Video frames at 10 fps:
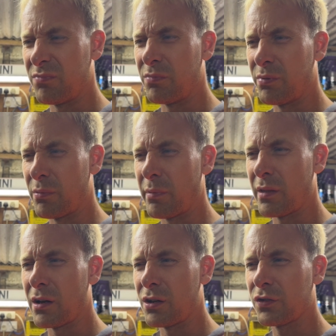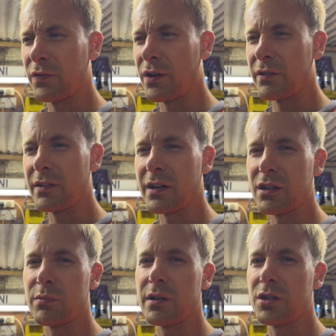probably the last 5
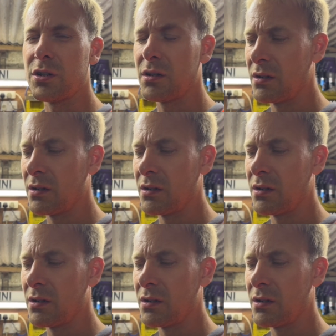days, which